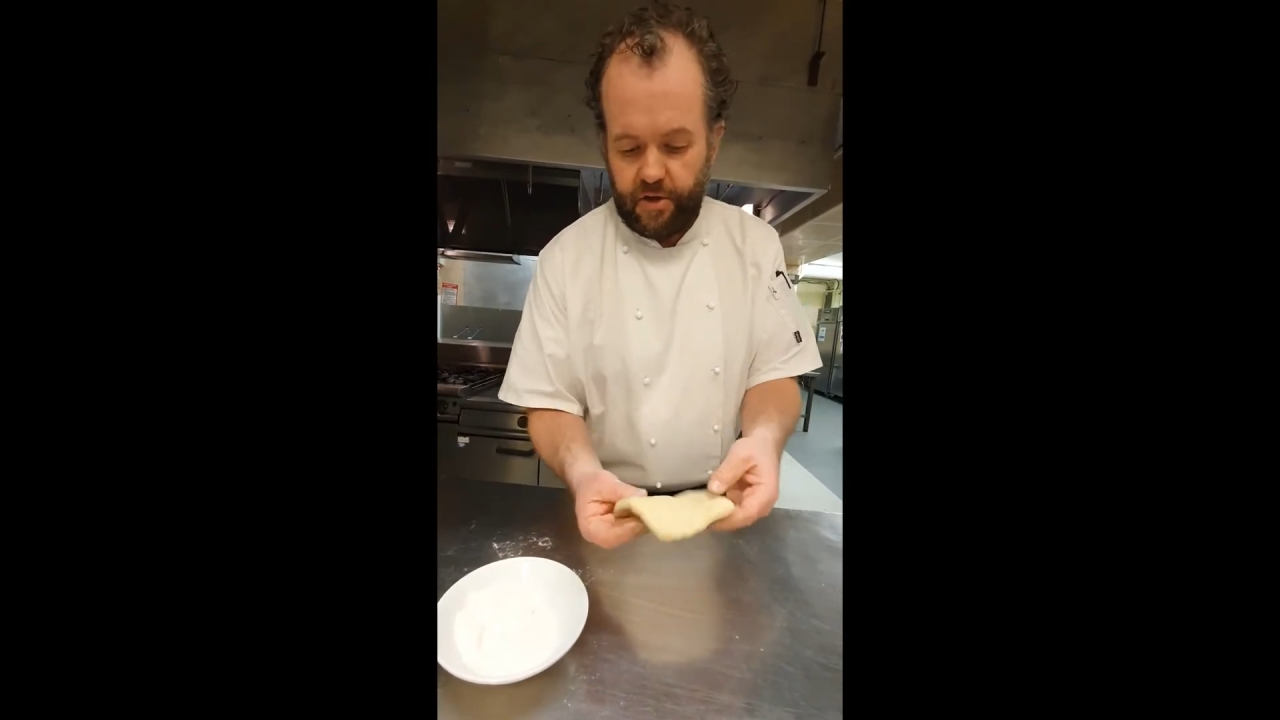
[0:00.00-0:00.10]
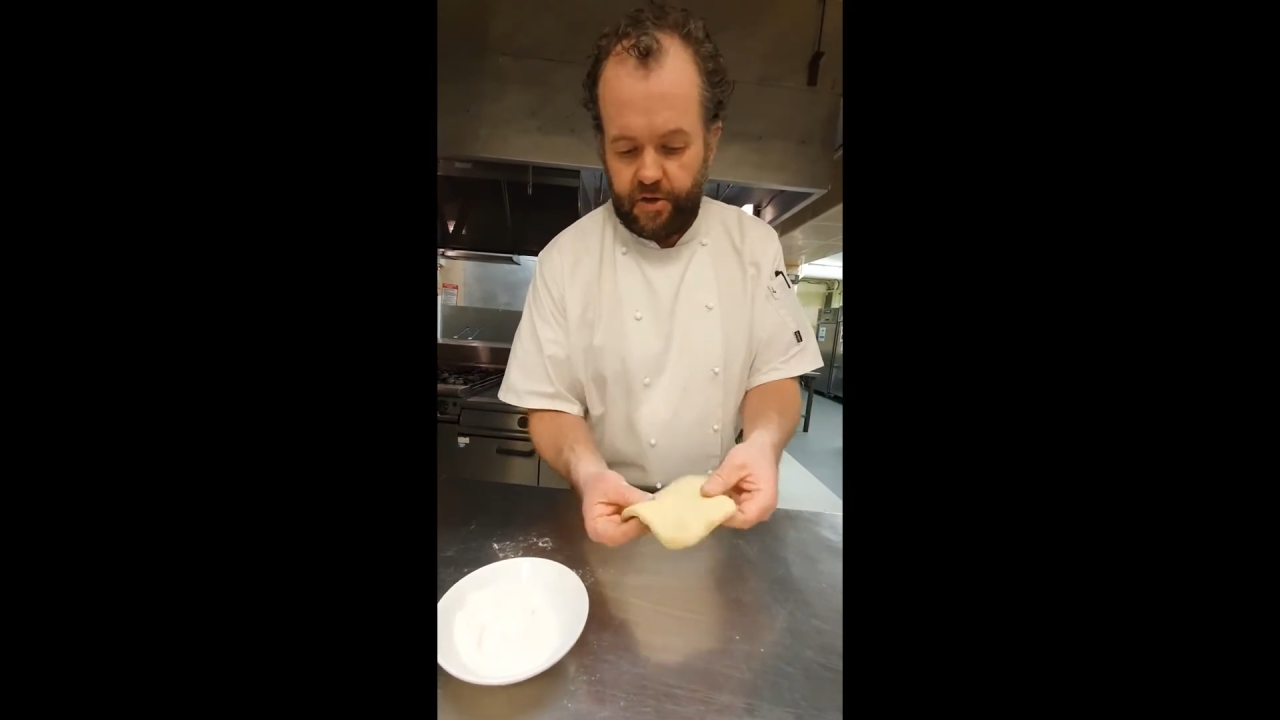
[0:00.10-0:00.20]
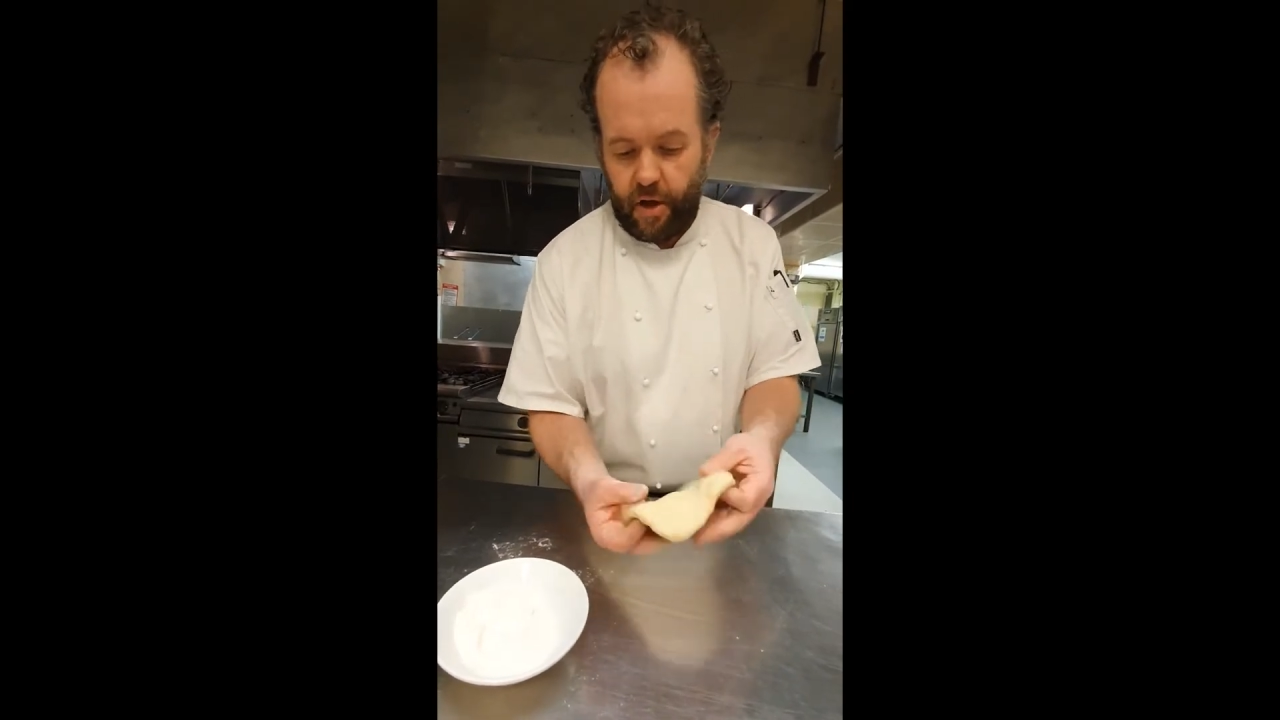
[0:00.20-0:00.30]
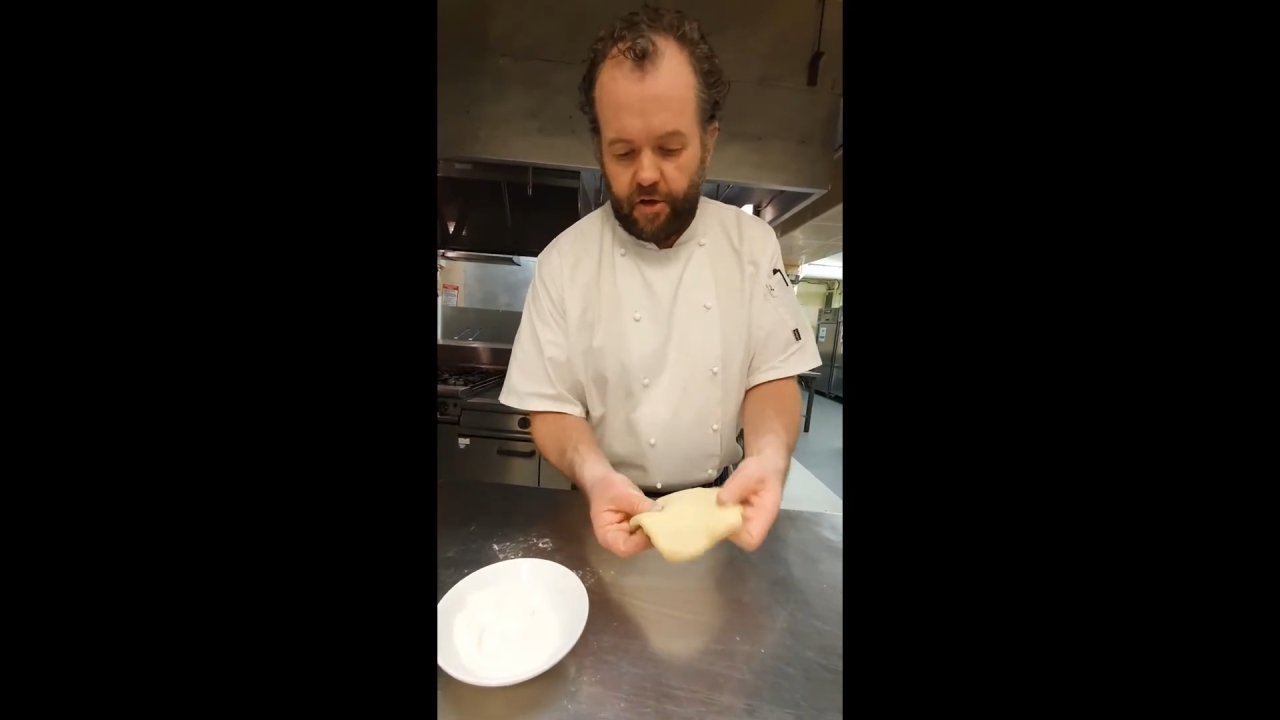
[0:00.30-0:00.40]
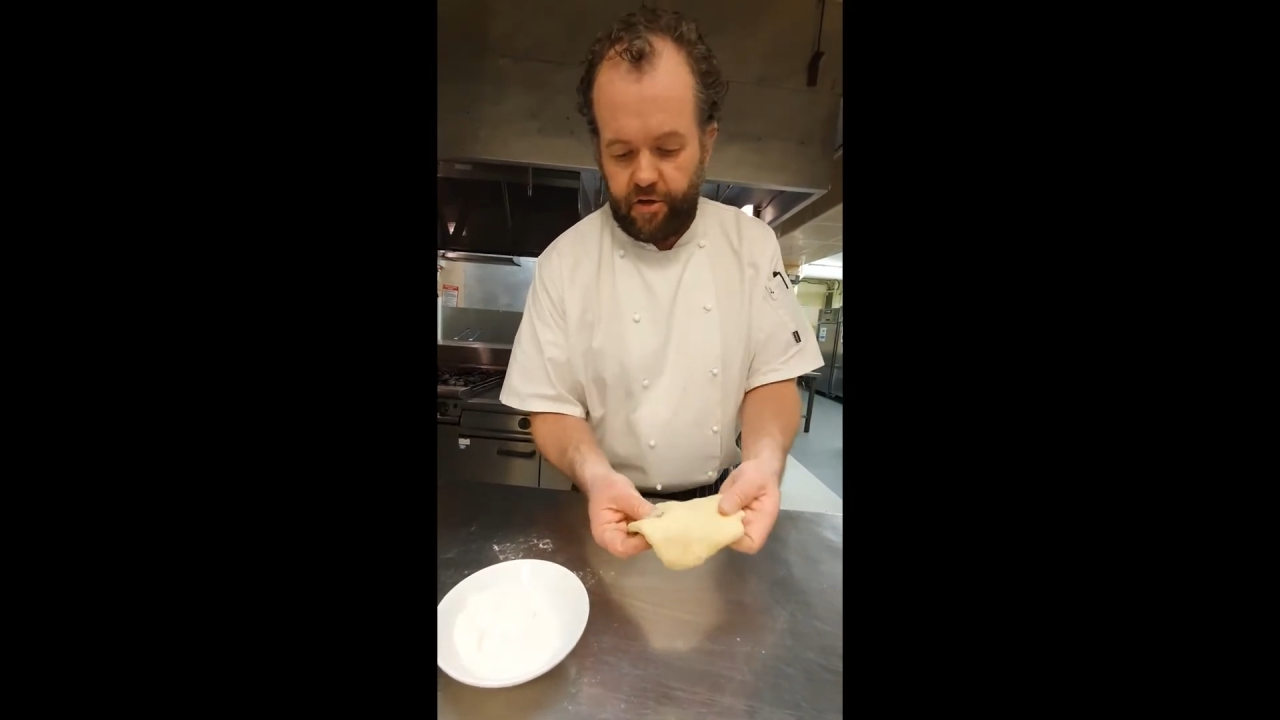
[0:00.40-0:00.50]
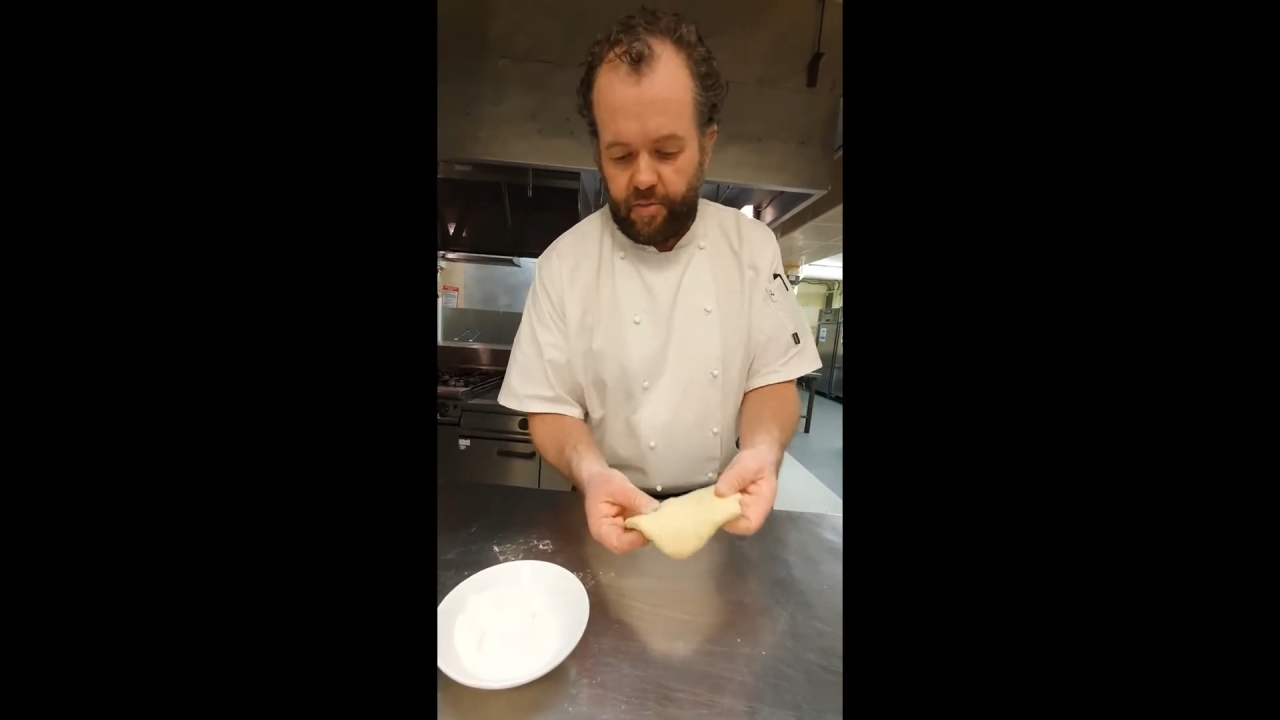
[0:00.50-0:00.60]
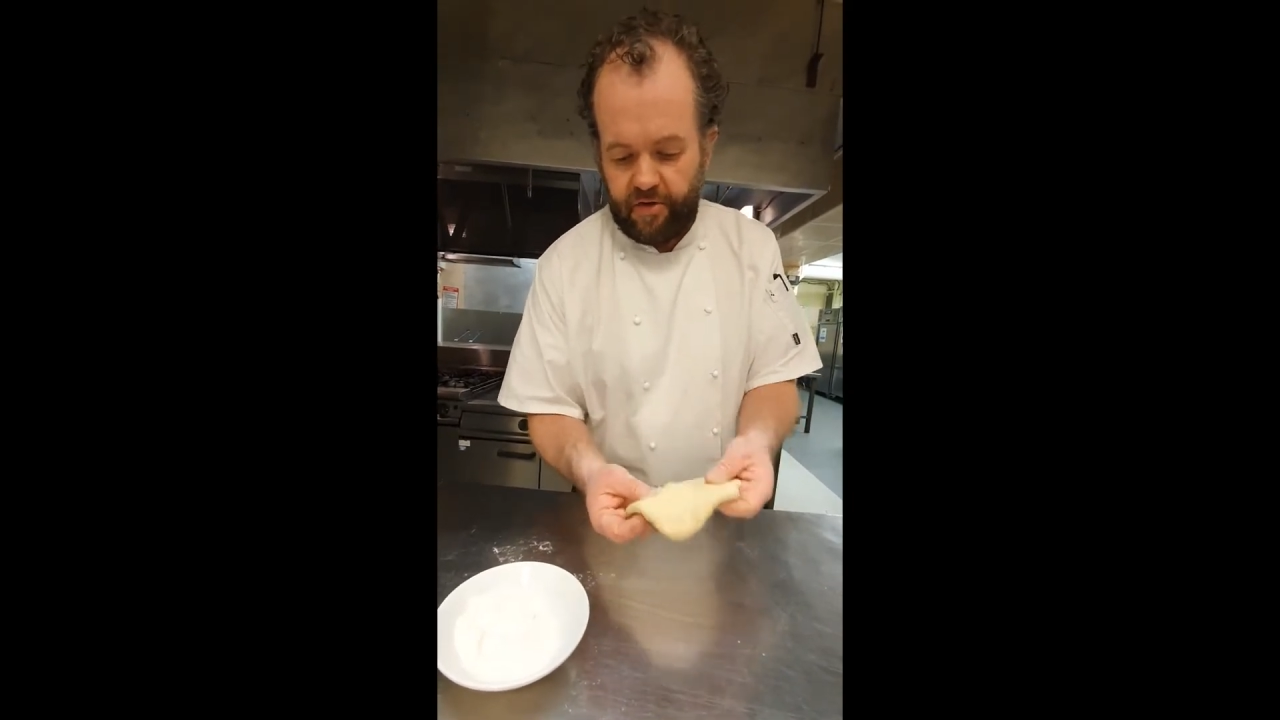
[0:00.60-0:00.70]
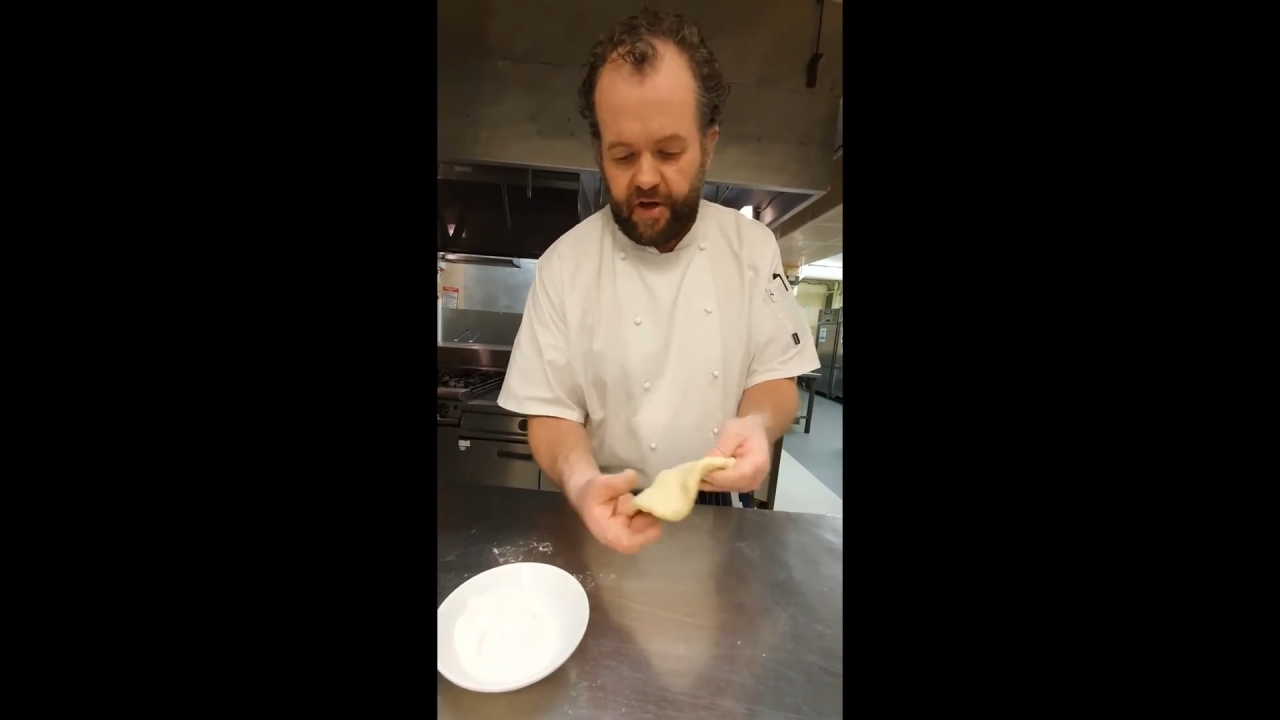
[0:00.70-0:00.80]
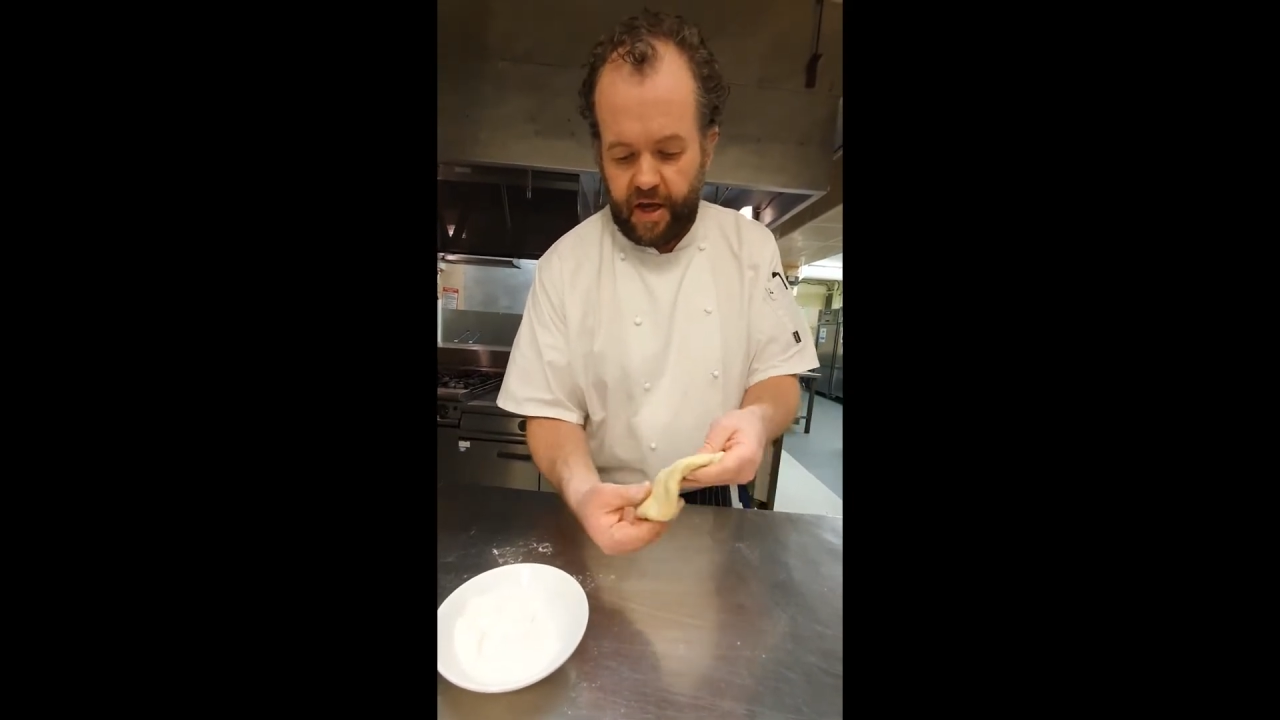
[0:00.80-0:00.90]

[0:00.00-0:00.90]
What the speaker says: so it should be sticky